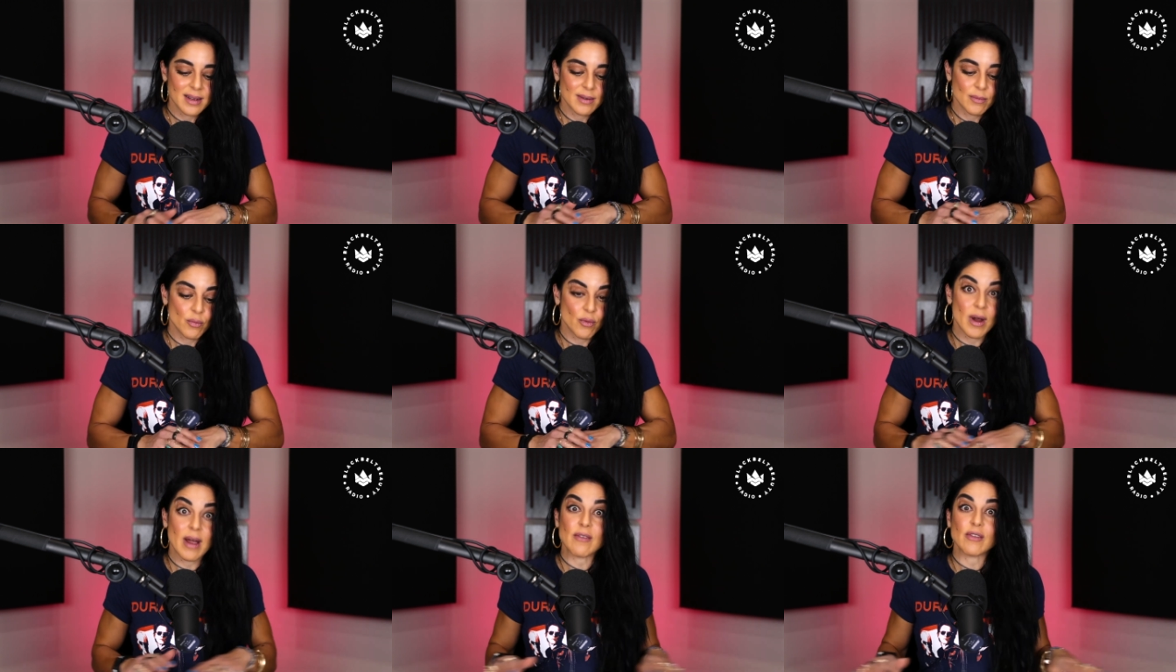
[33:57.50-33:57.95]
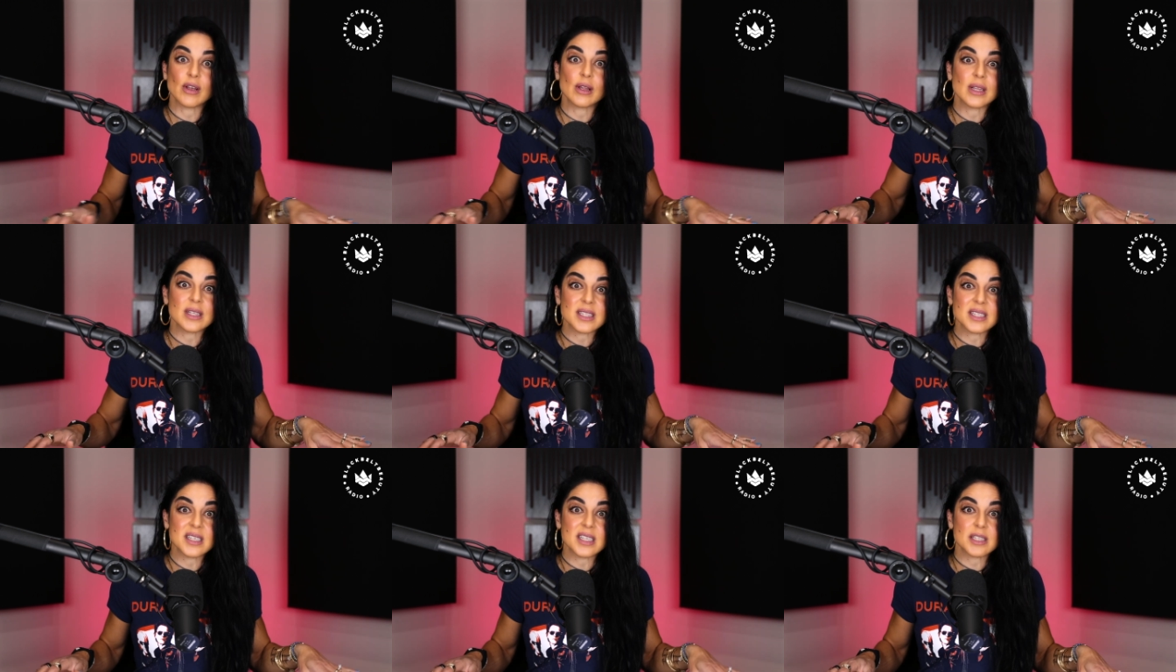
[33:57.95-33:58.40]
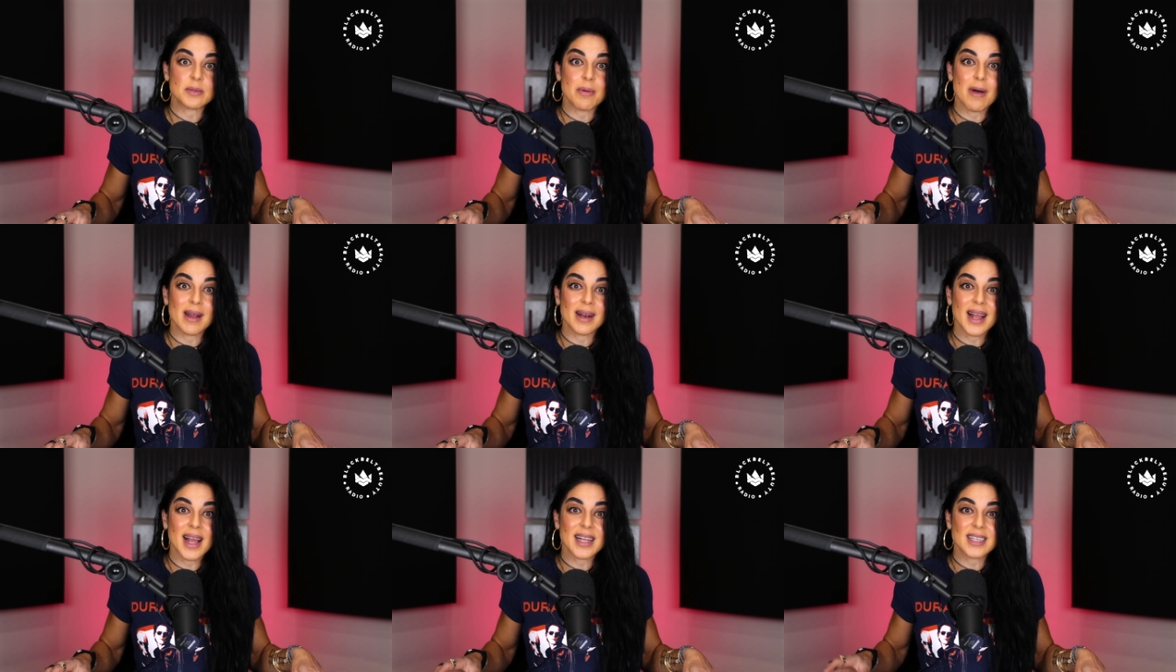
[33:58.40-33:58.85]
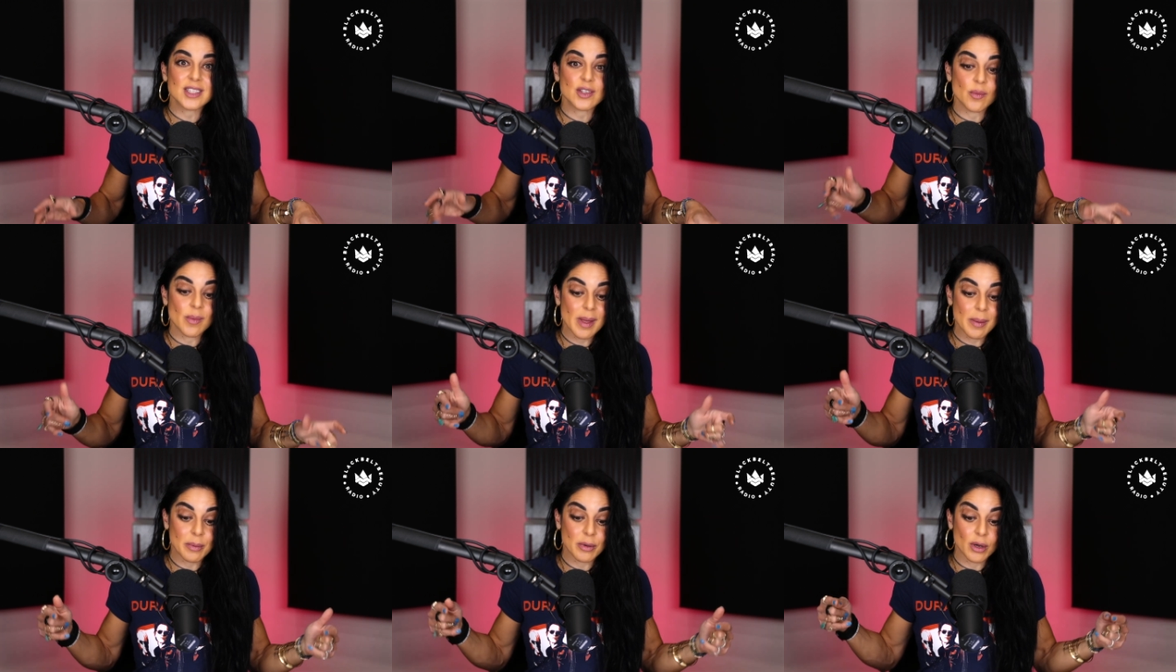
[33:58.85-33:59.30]
Wherever you listen to this podcast, you'll
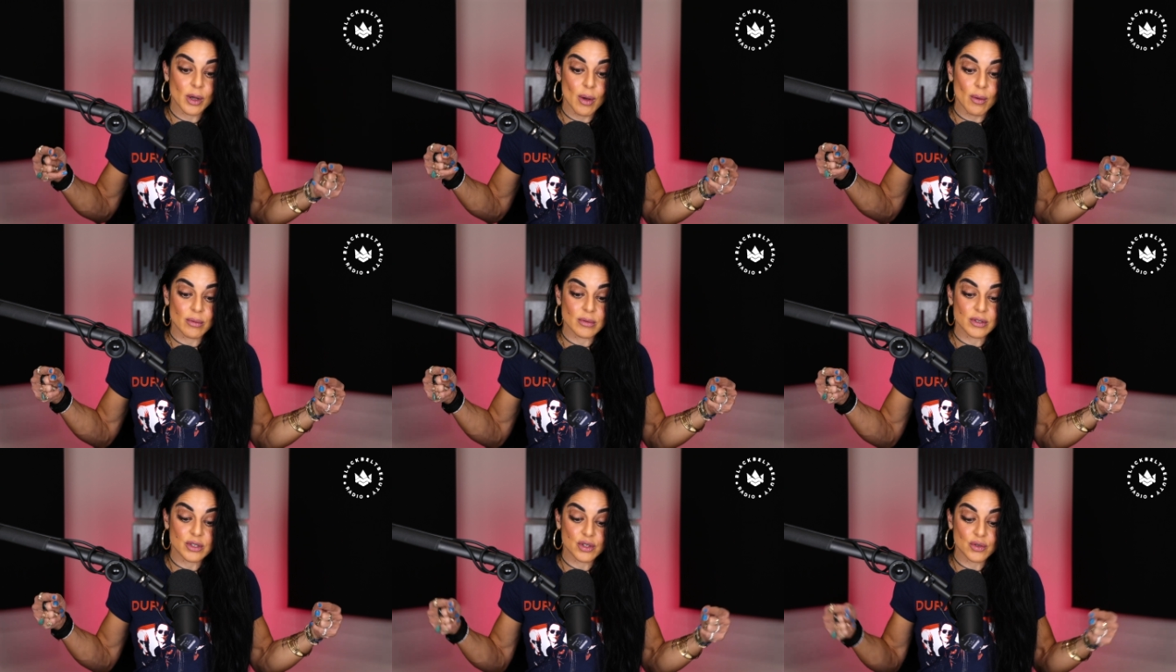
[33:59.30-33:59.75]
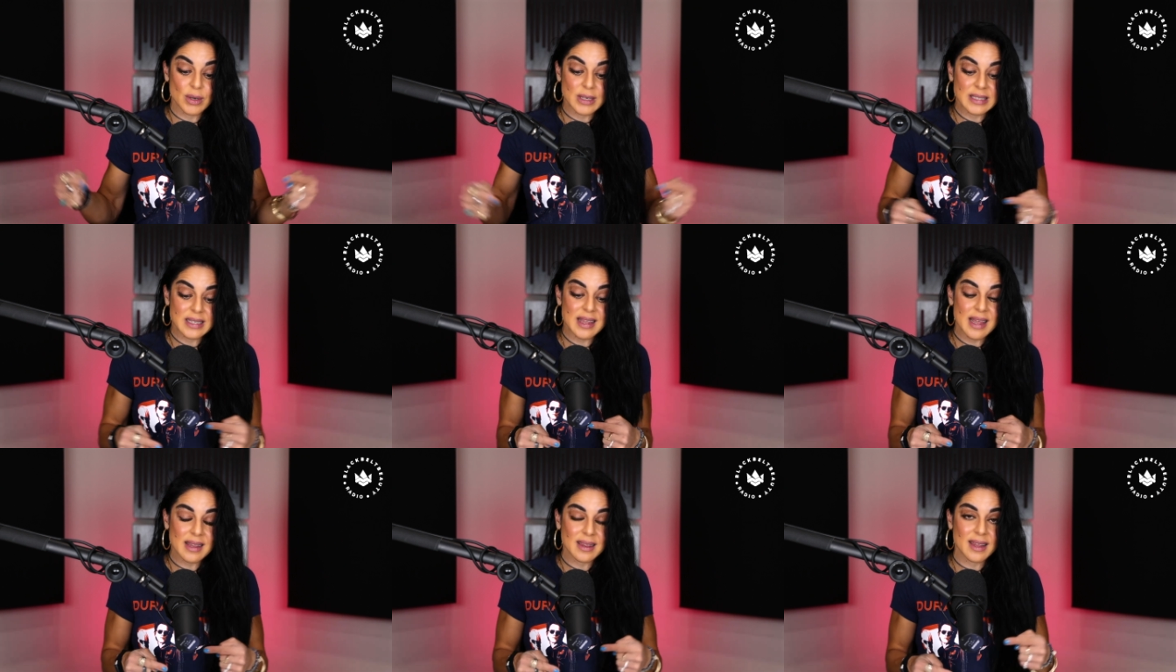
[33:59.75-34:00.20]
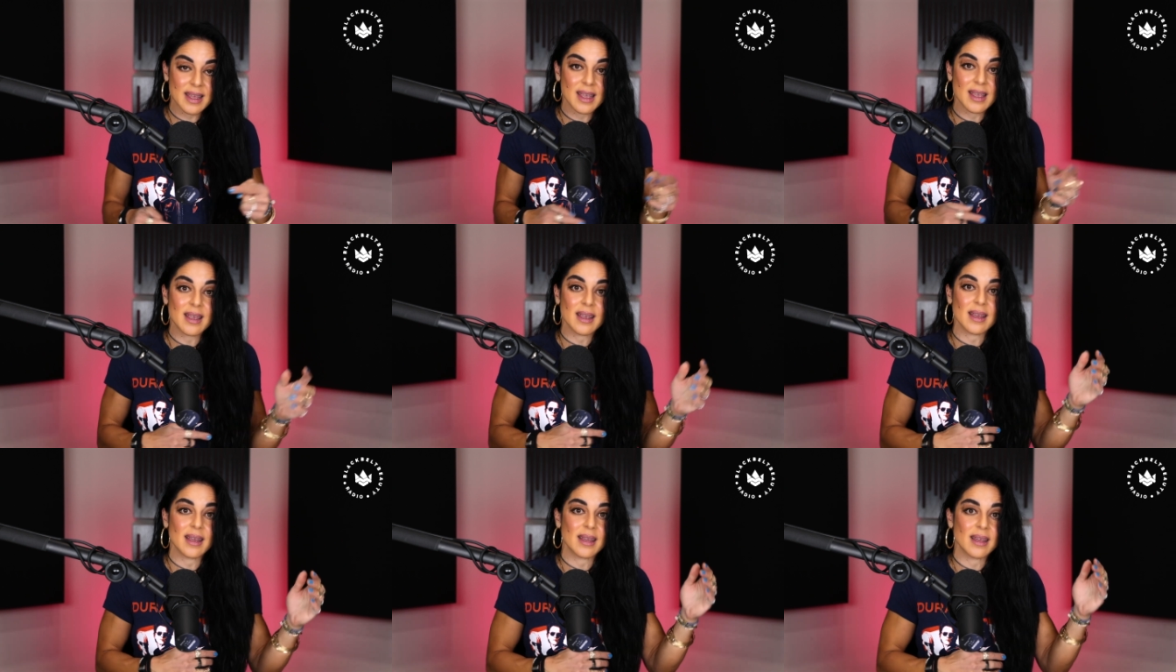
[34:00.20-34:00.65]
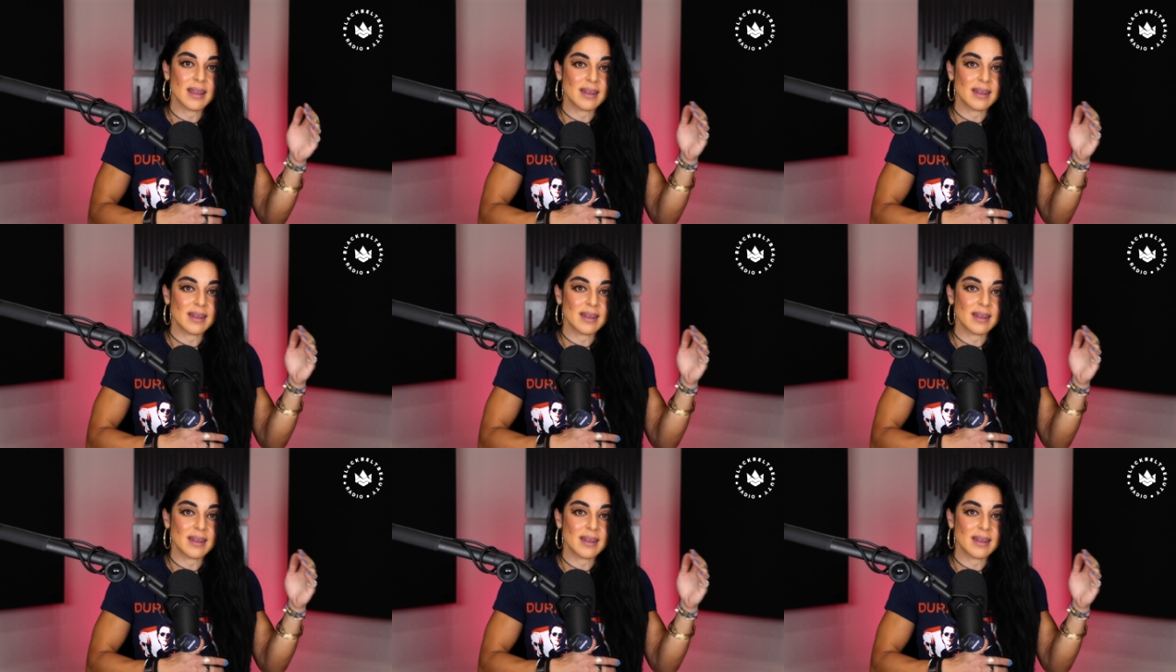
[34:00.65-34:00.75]
be able to go straight to that link.